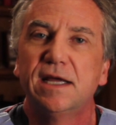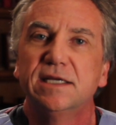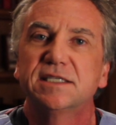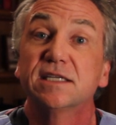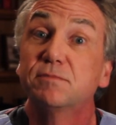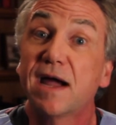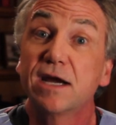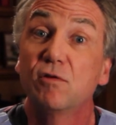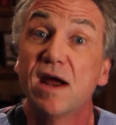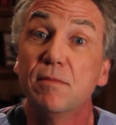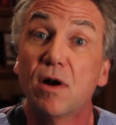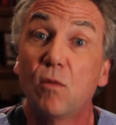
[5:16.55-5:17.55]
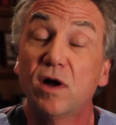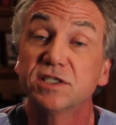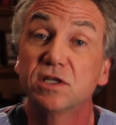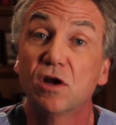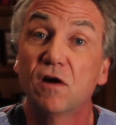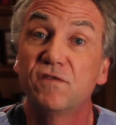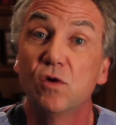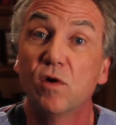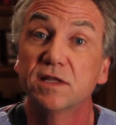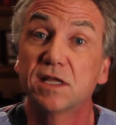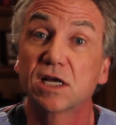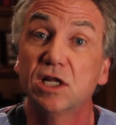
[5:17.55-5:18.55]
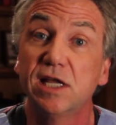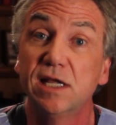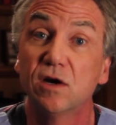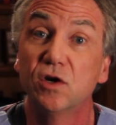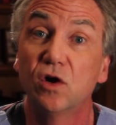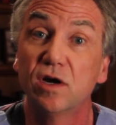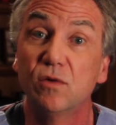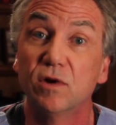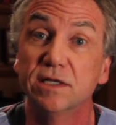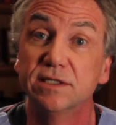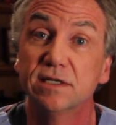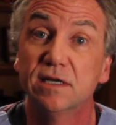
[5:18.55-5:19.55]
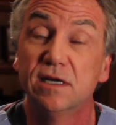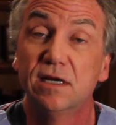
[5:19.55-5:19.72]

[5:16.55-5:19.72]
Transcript: says, my grandma wants to know if you want the clean or dirty ones.